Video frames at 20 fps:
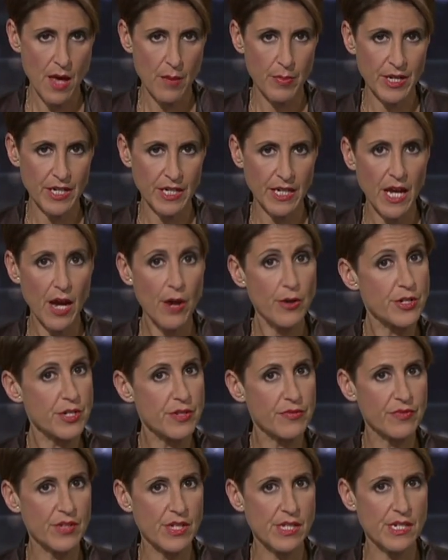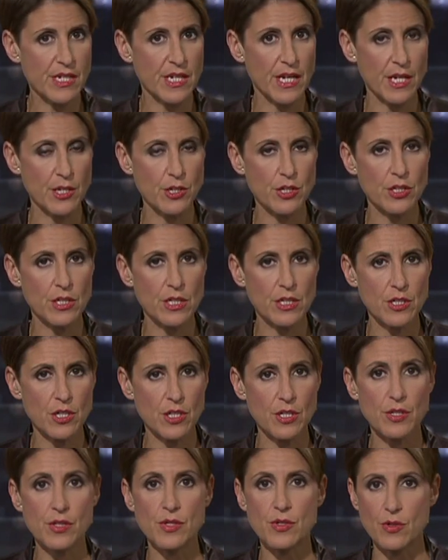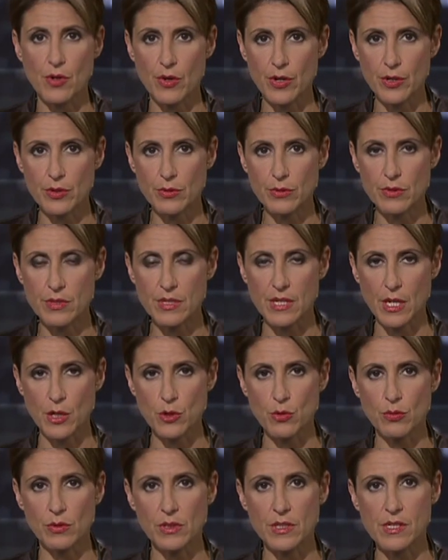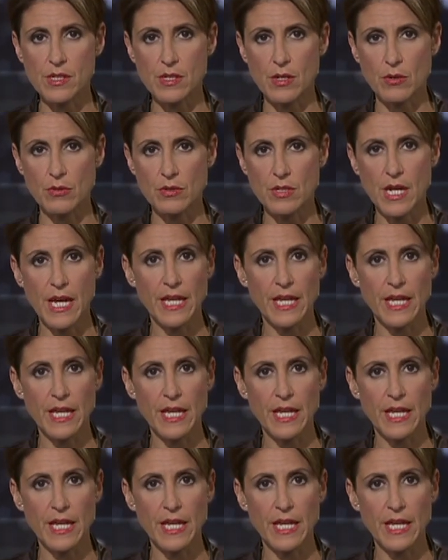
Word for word: about a current investigation into historical sexual assault